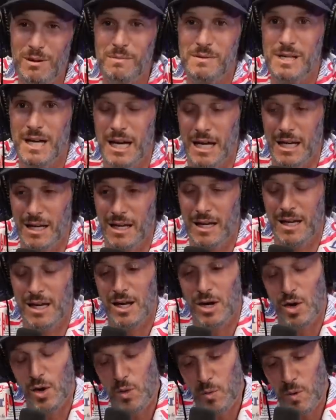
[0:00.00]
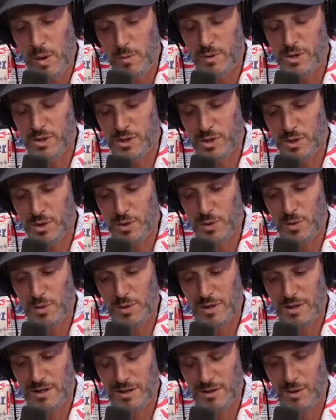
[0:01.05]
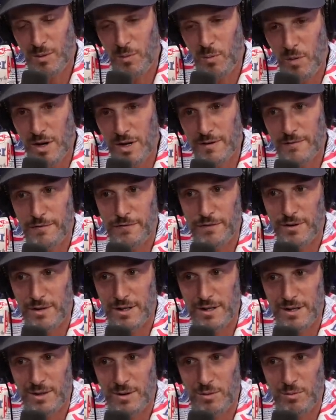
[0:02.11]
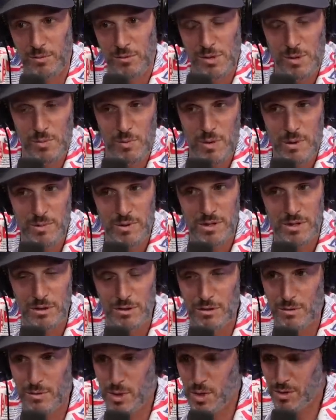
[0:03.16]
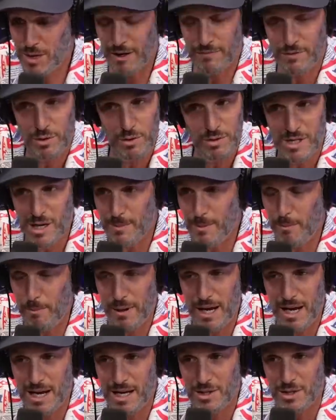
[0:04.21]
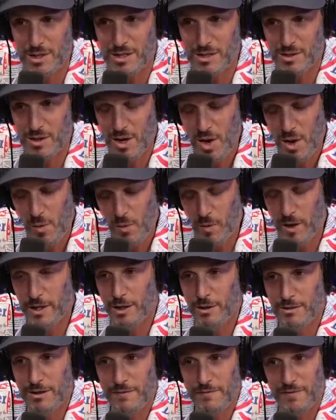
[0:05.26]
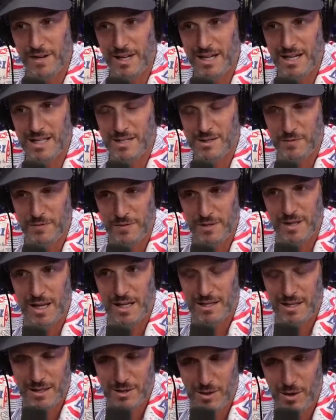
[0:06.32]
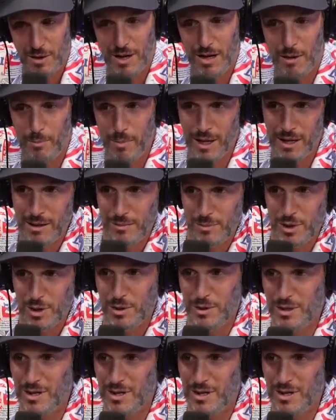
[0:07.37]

I'm saying: we would do one foot we would do you could have two separate pages one onlyfans for like the todell beckham jr